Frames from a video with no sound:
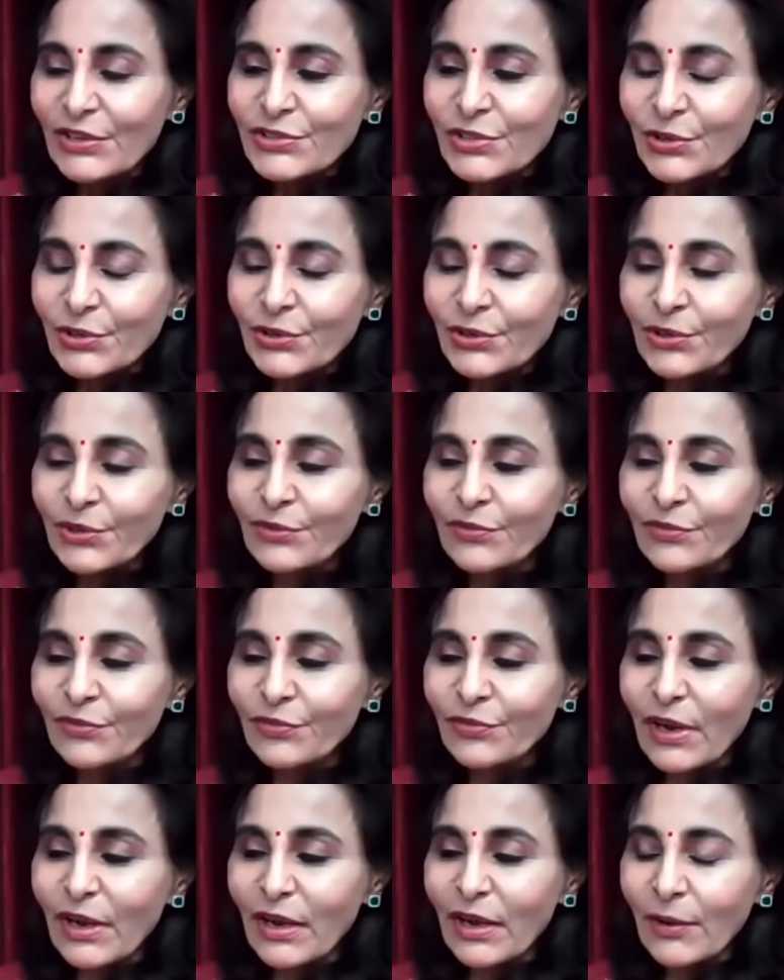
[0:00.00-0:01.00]
So
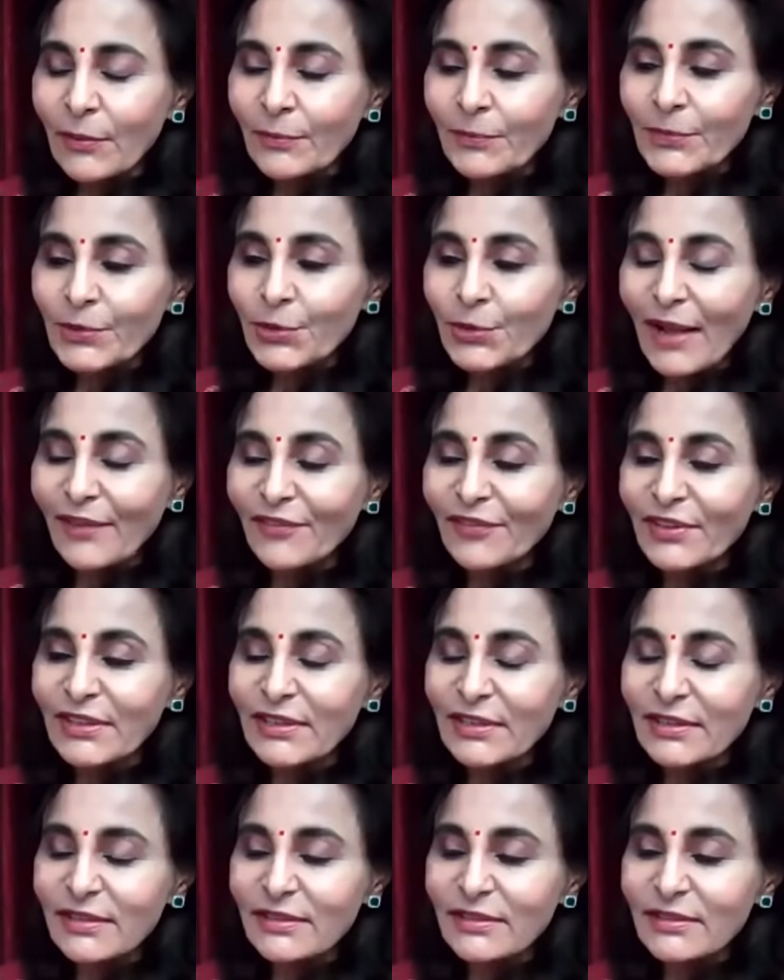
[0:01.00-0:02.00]
you
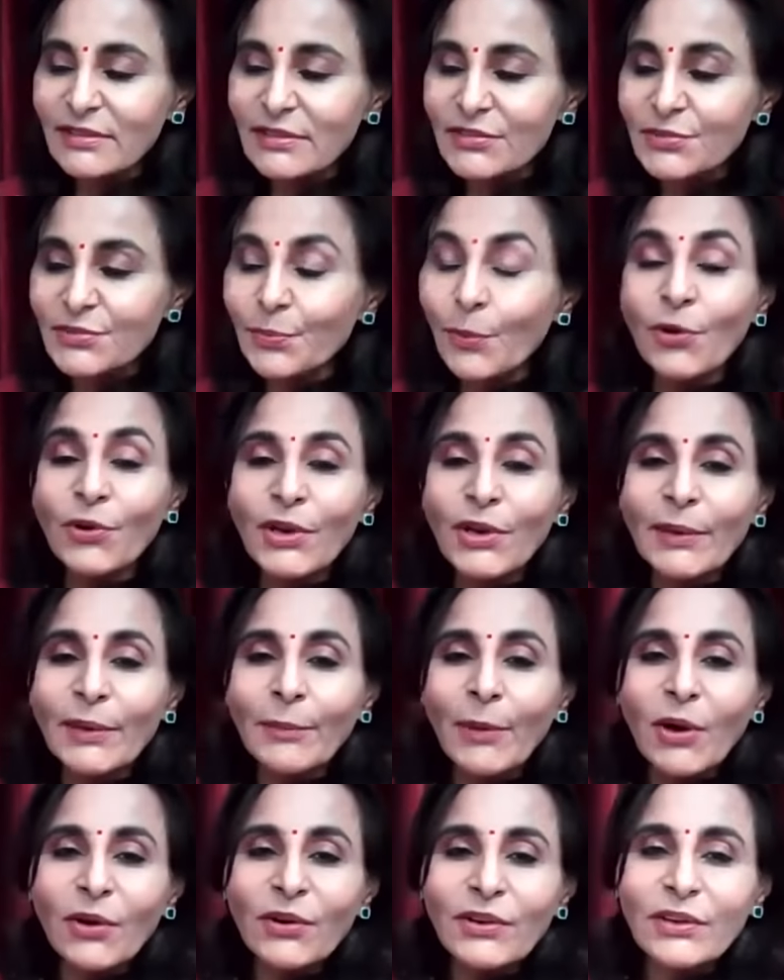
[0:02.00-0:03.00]
haven't spoken
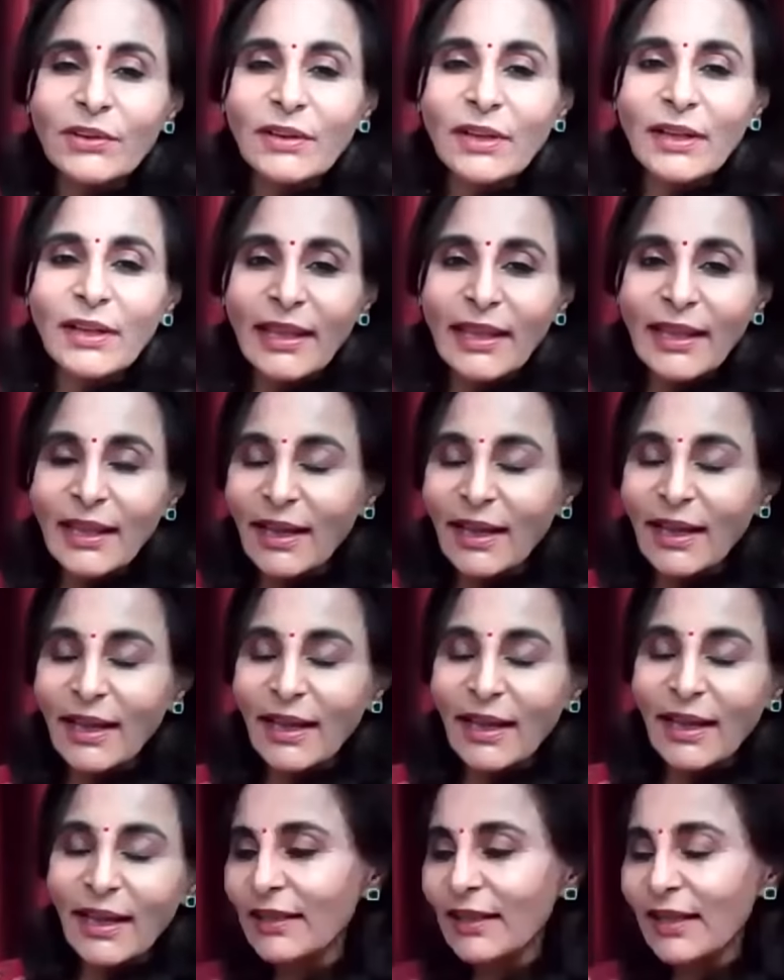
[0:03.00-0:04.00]
about
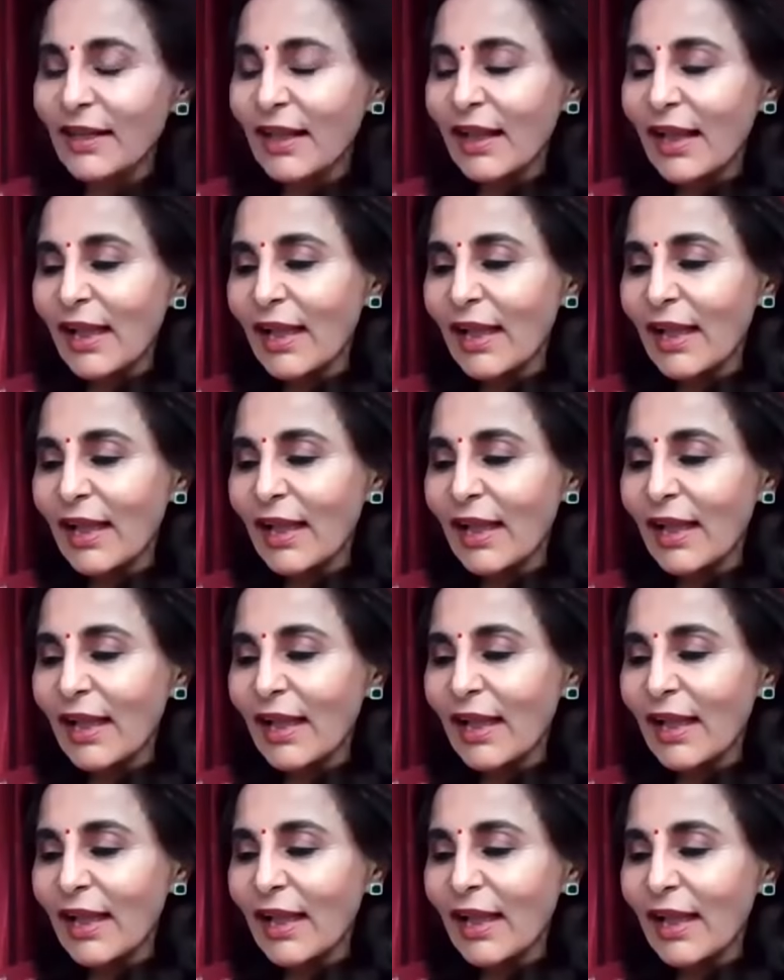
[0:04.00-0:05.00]
AI
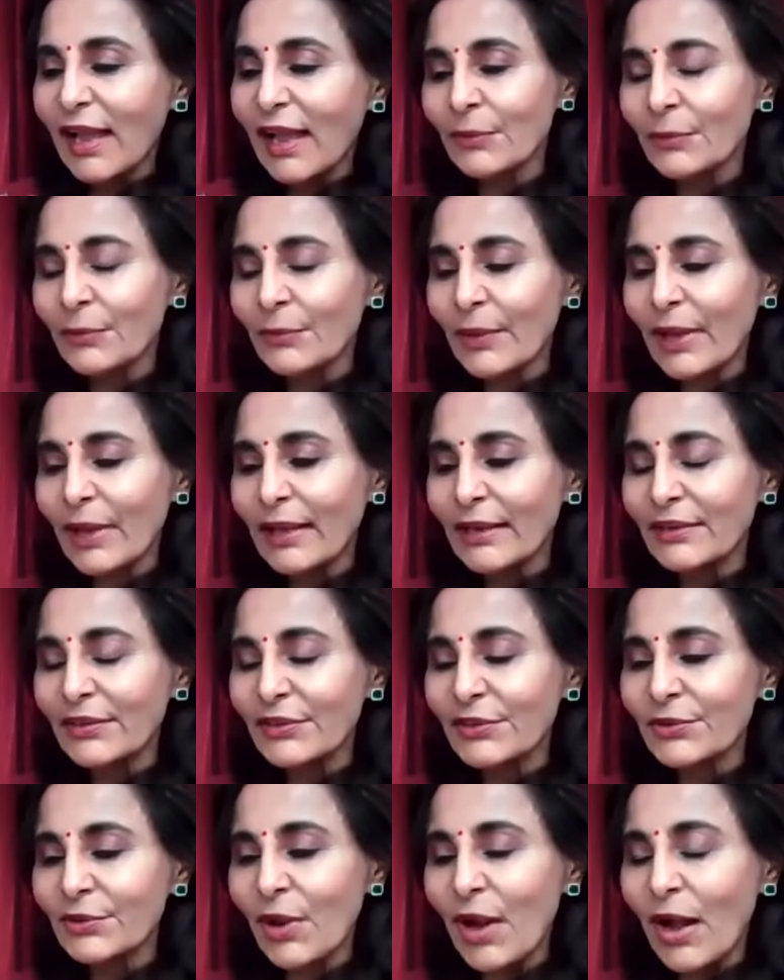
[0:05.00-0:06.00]
and how
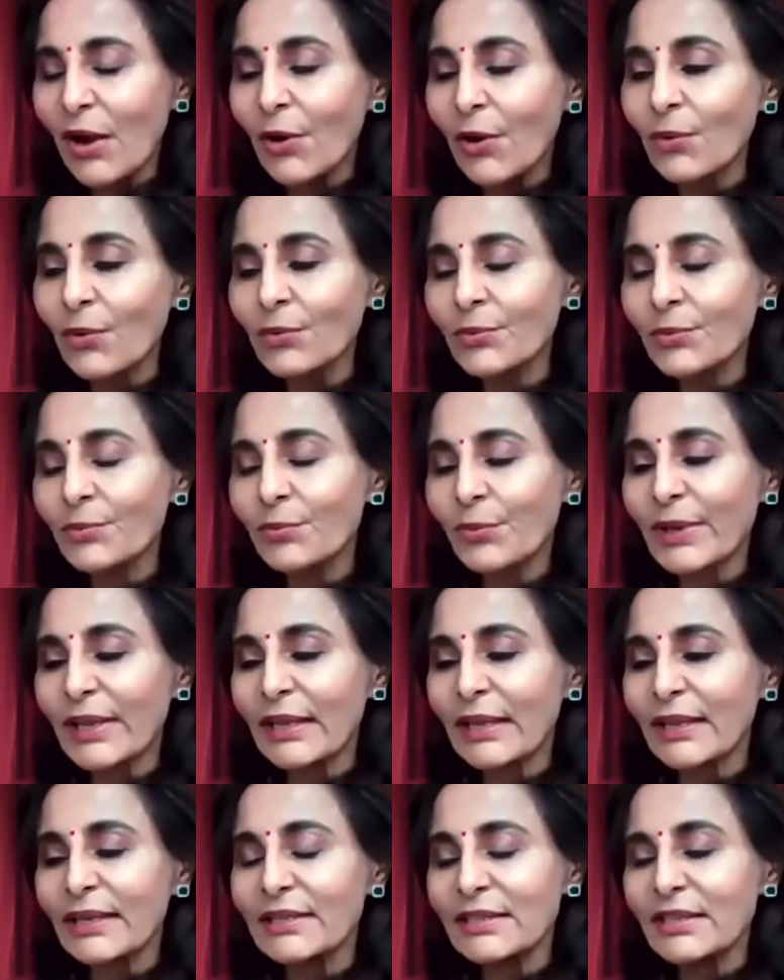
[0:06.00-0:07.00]

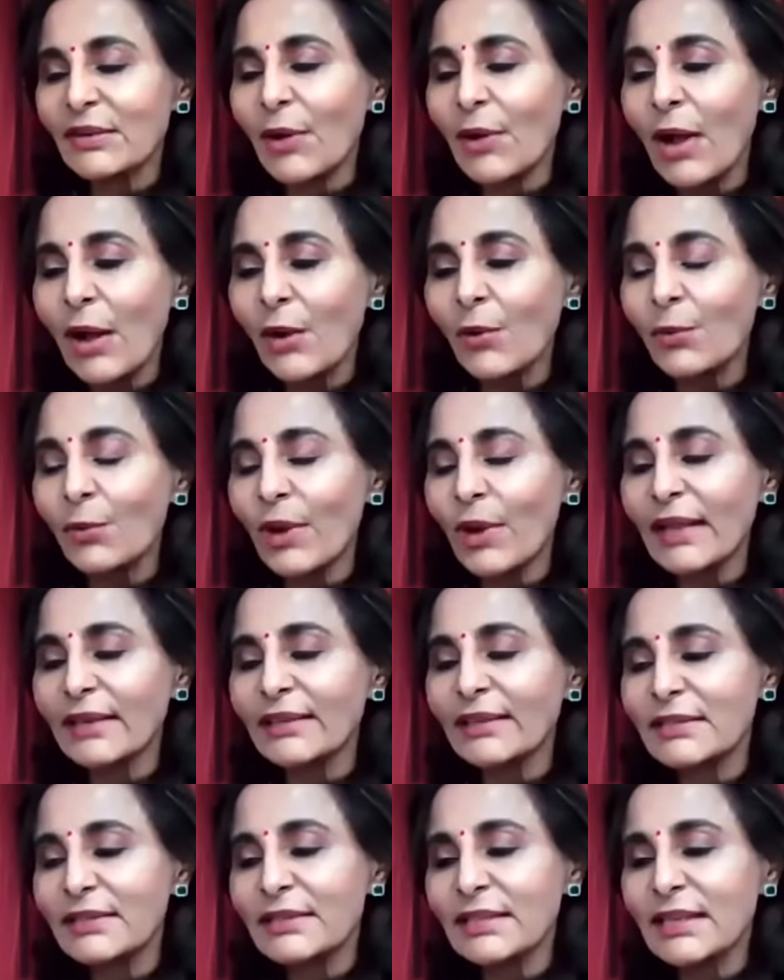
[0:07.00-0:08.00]

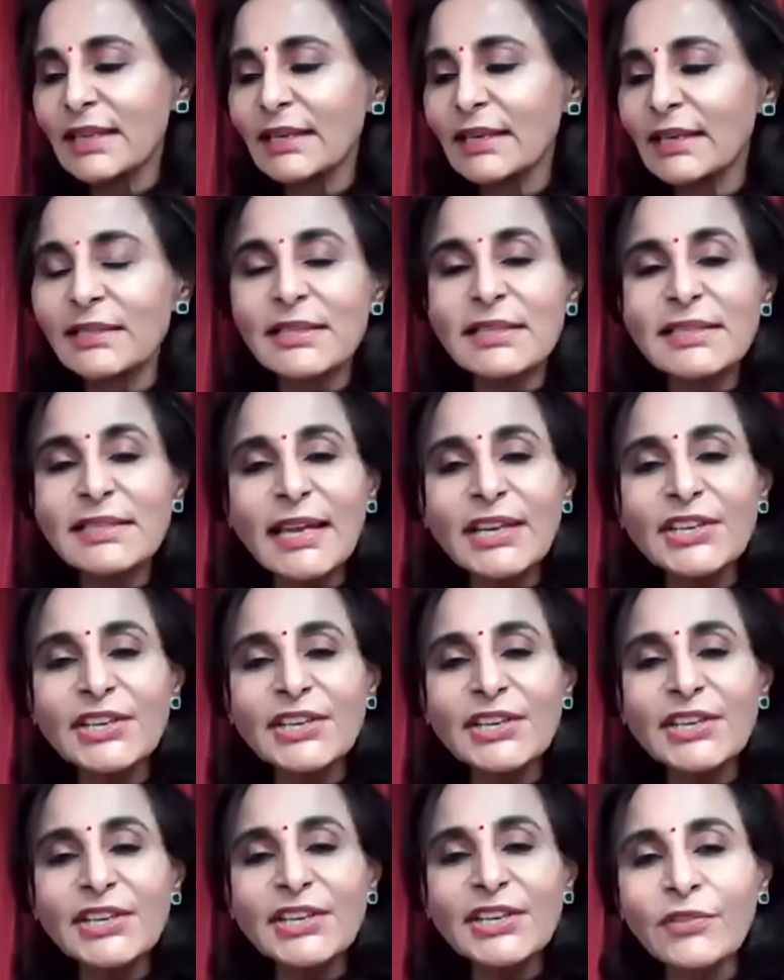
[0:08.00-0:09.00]
at the
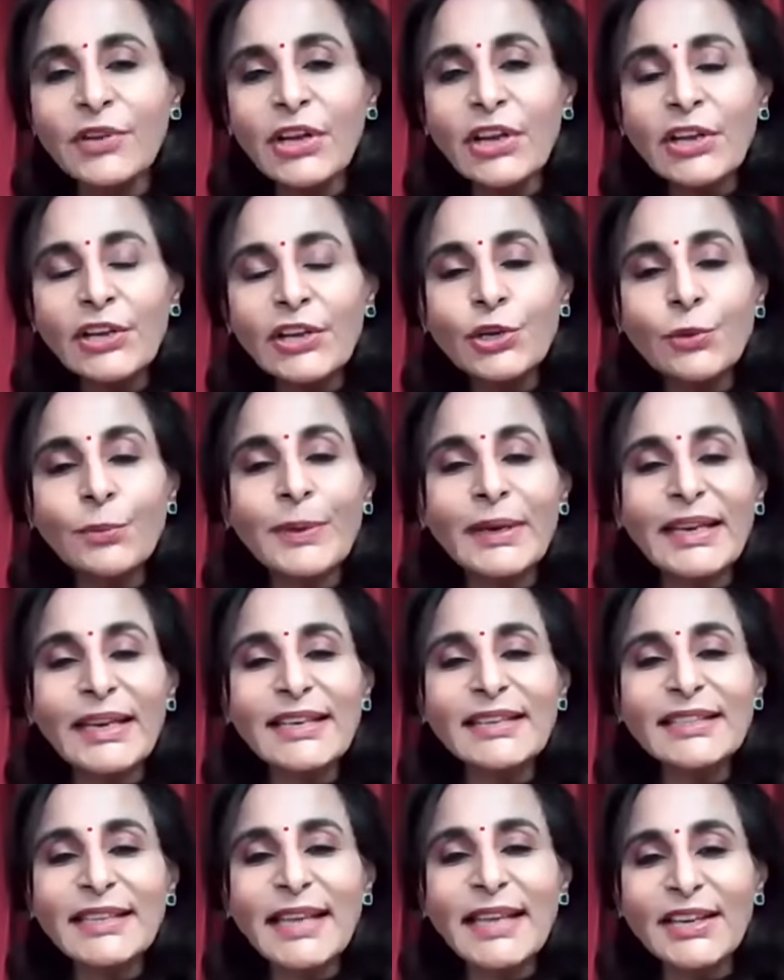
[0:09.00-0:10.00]
intersection of human
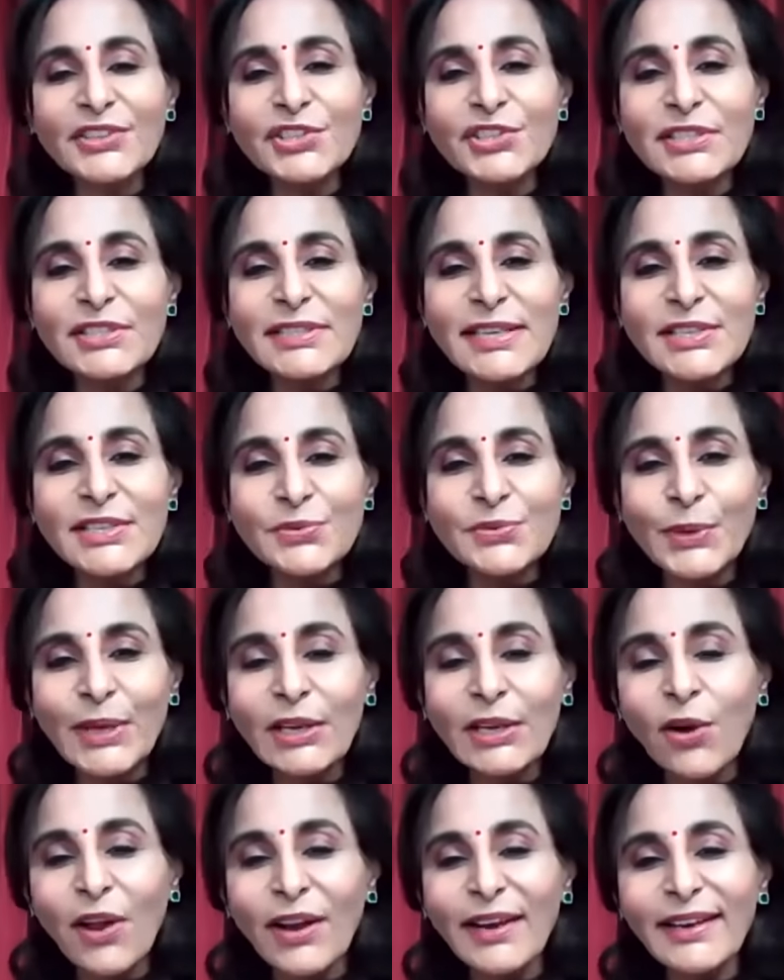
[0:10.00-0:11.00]
intelligence, as
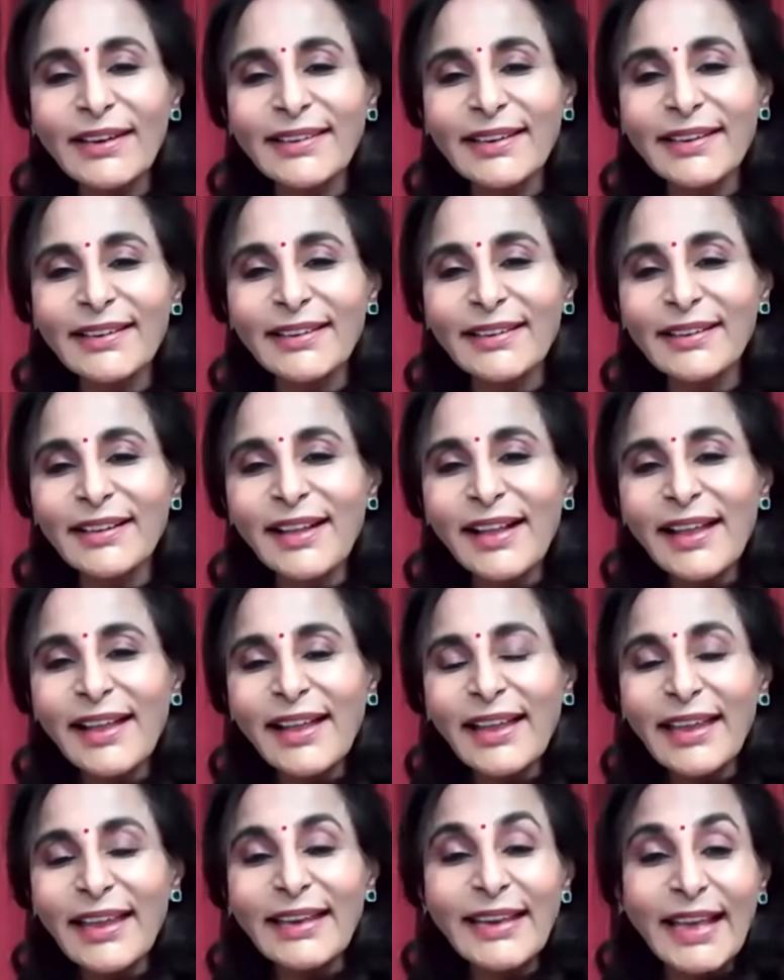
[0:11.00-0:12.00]
we call it in
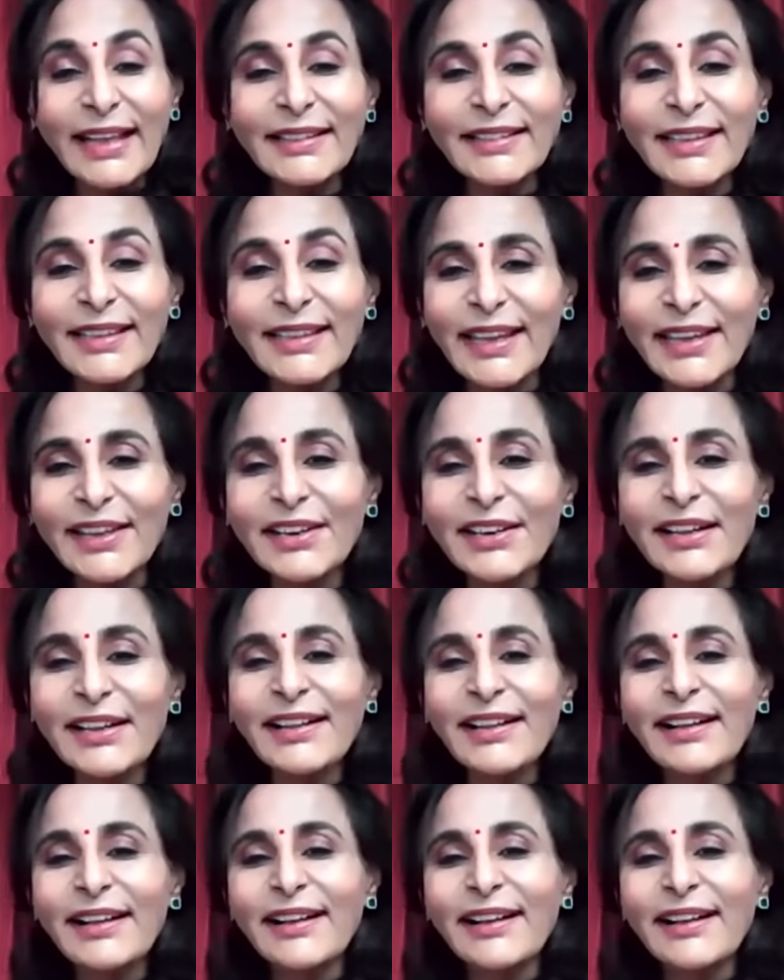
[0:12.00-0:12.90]
healthcare,